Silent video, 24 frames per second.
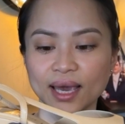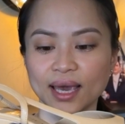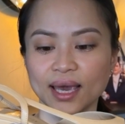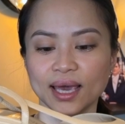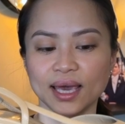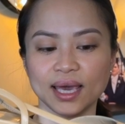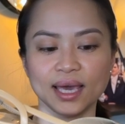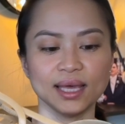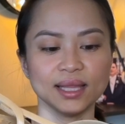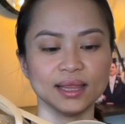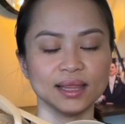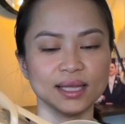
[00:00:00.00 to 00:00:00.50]

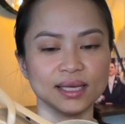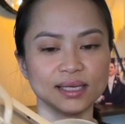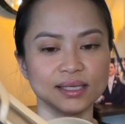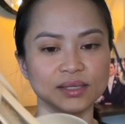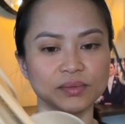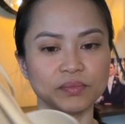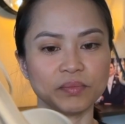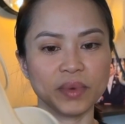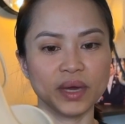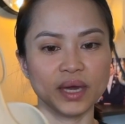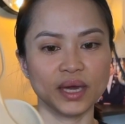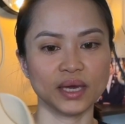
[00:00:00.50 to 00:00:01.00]
It
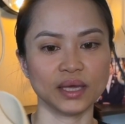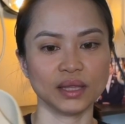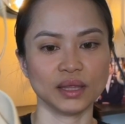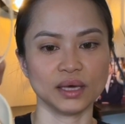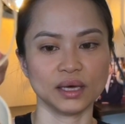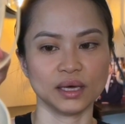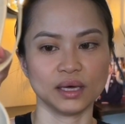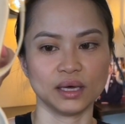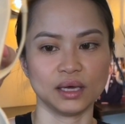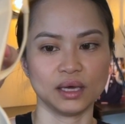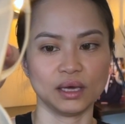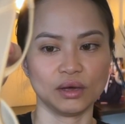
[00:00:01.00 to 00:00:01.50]
is made
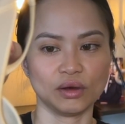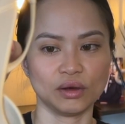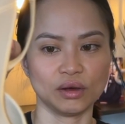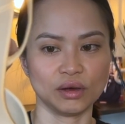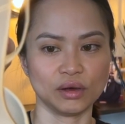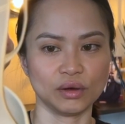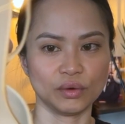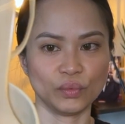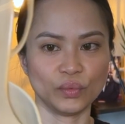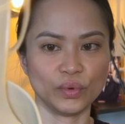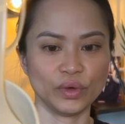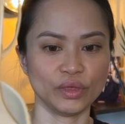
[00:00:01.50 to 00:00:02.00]

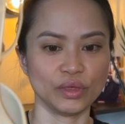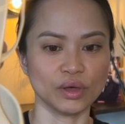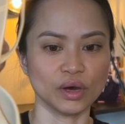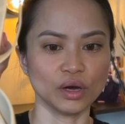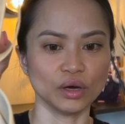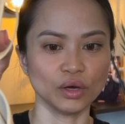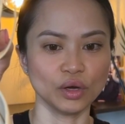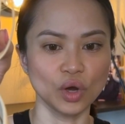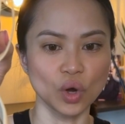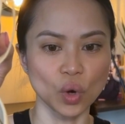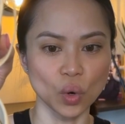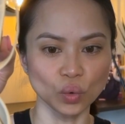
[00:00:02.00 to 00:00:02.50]
with
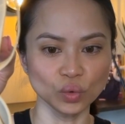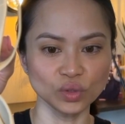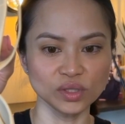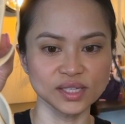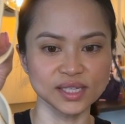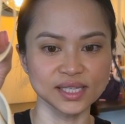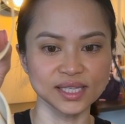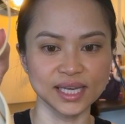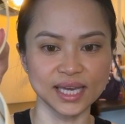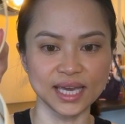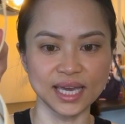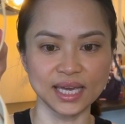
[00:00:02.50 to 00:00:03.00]
goat
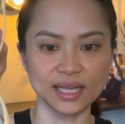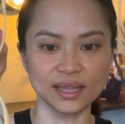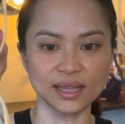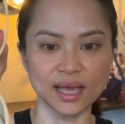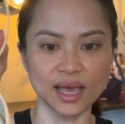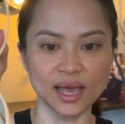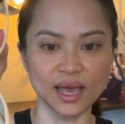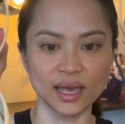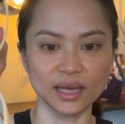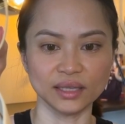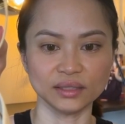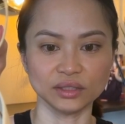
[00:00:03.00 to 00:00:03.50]
skin
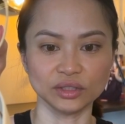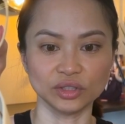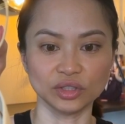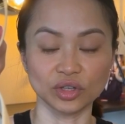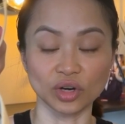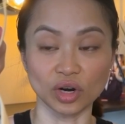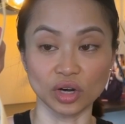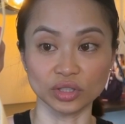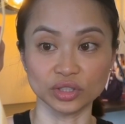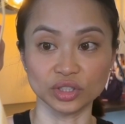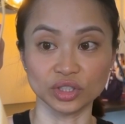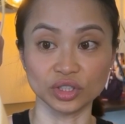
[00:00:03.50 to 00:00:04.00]
and
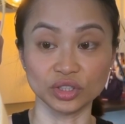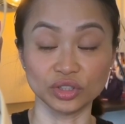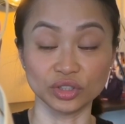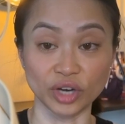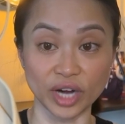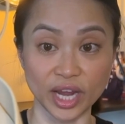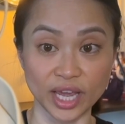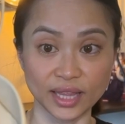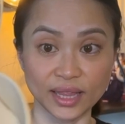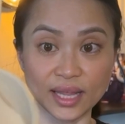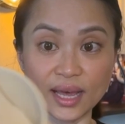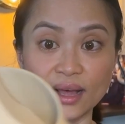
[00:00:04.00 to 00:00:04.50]
gross
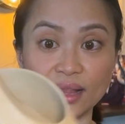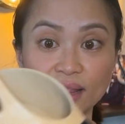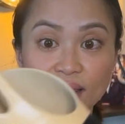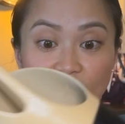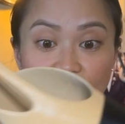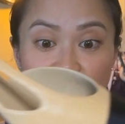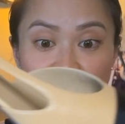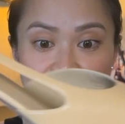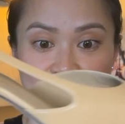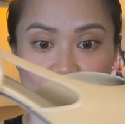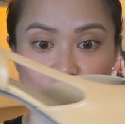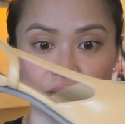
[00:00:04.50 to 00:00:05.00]
grain
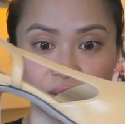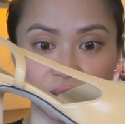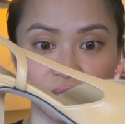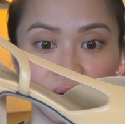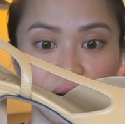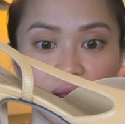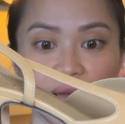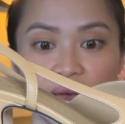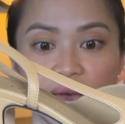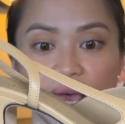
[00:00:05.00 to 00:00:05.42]
leather,